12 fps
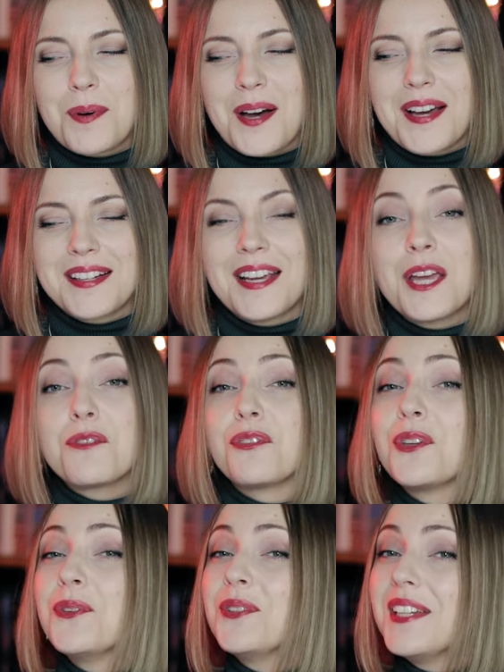but
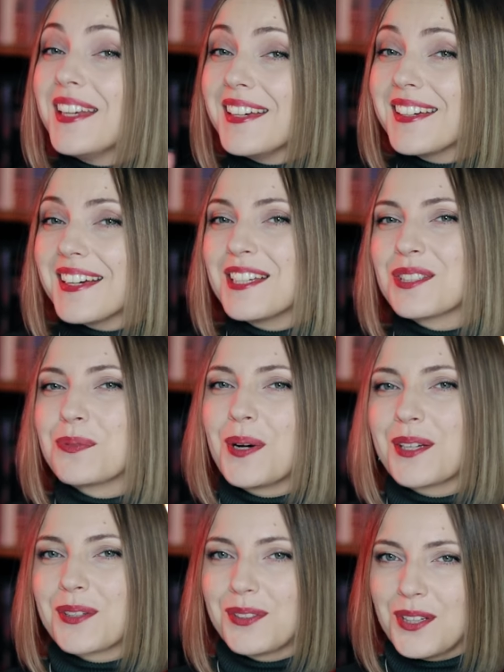if unique is
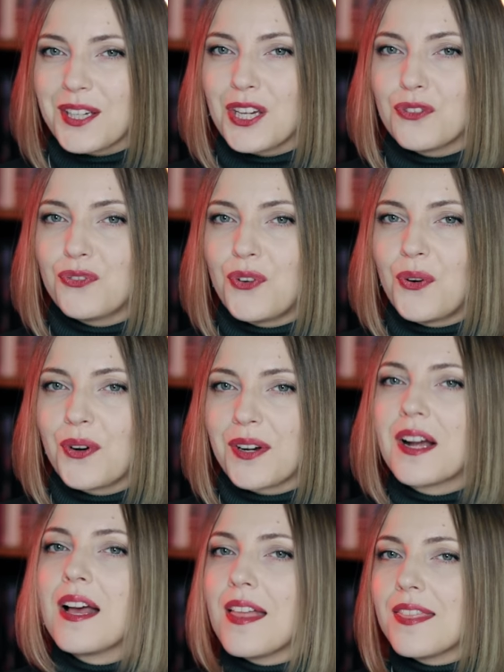what you're looking
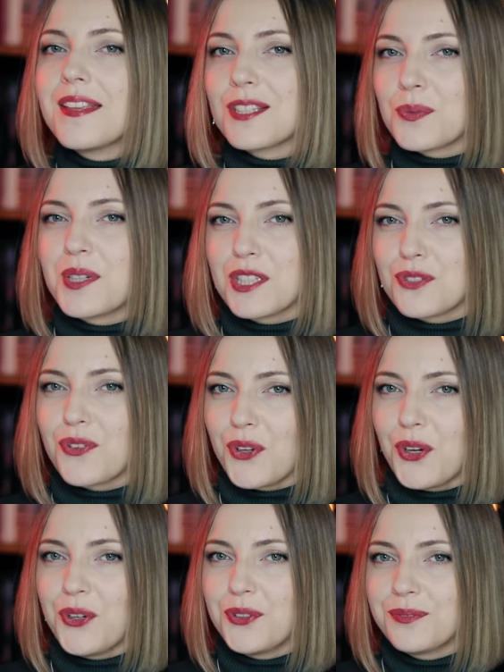for, this one is for
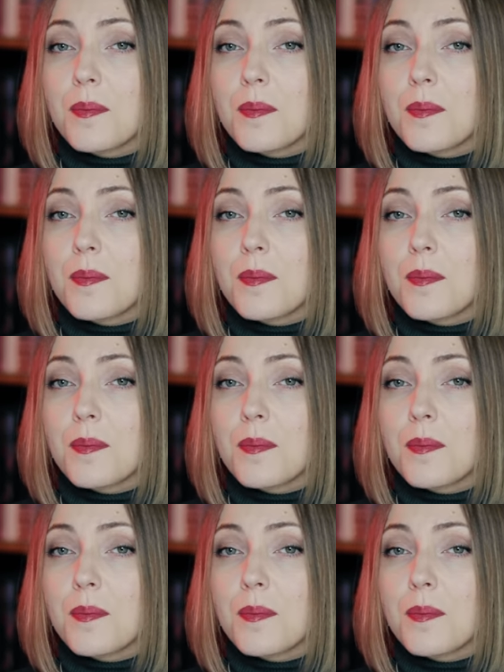you.